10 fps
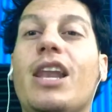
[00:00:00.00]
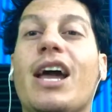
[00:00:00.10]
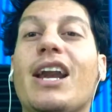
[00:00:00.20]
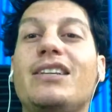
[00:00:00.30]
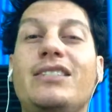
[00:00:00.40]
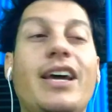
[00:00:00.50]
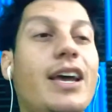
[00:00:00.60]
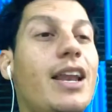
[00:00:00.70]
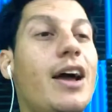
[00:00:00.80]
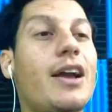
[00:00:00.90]
Like let's
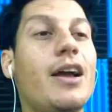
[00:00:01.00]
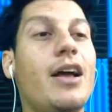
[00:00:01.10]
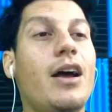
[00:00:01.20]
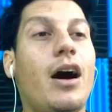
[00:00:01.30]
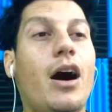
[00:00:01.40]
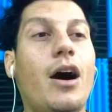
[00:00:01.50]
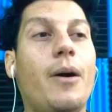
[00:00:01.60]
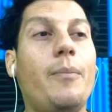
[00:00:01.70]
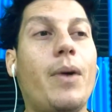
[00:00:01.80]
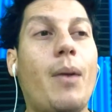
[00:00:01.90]
say like
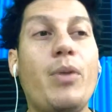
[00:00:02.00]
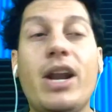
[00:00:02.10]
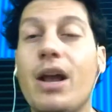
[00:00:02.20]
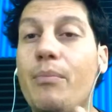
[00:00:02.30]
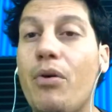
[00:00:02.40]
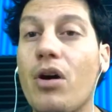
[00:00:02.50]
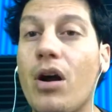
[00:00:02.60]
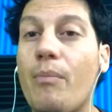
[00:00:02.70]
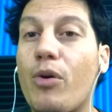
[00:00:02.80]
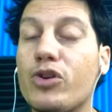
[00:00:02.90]
I'm reading a
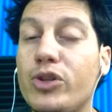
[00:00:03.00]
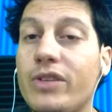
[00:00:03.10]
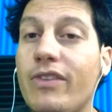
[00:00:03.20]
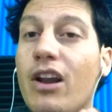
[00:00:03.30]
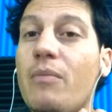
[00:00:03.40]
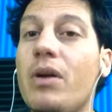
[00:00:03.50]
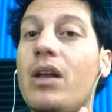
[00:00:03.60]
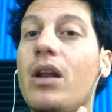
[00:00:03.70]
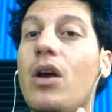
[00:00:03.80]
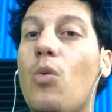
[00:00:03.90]
book on personal
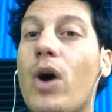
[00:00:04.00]
development,